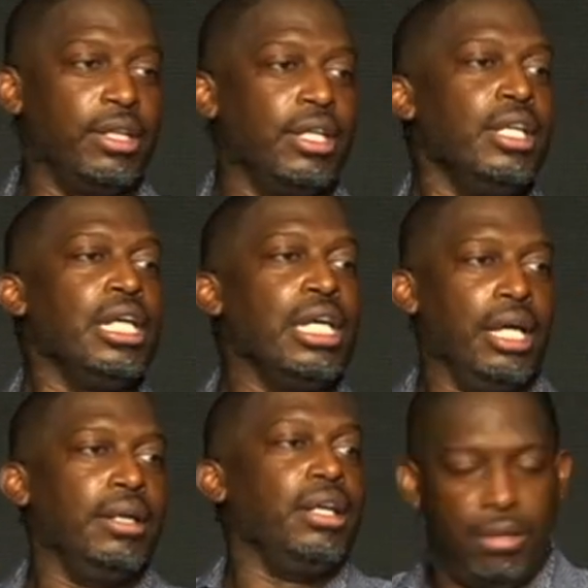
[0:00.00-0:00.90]

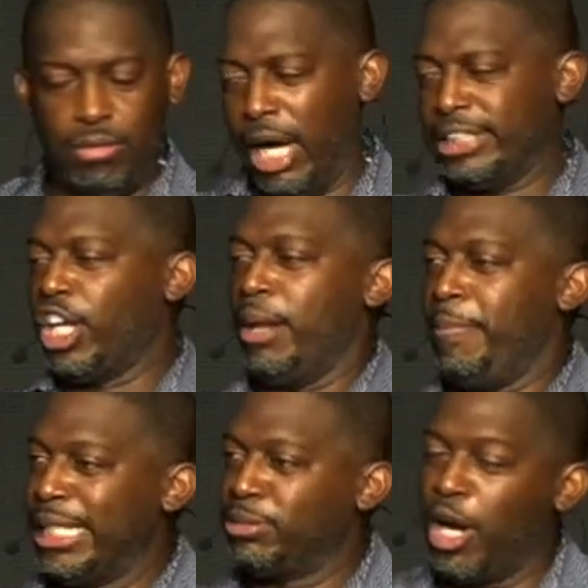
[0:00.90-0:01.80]
where I started
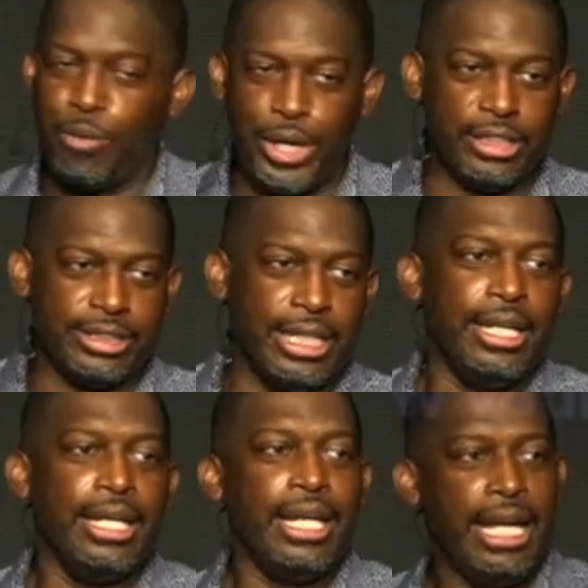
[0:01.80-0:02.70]
Maxwell Realty?
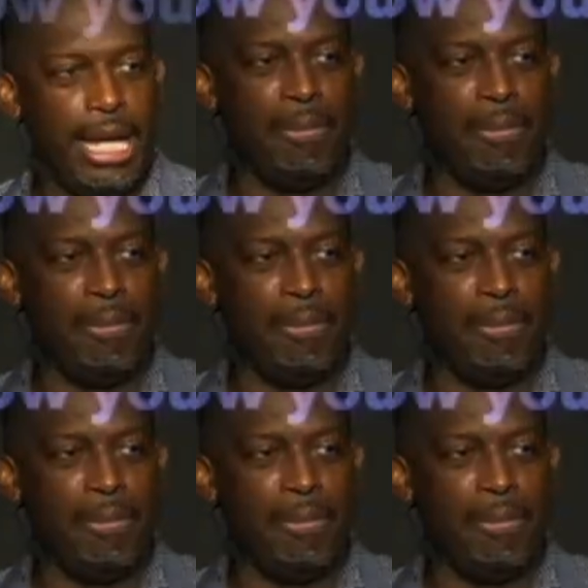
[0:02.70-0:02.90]
In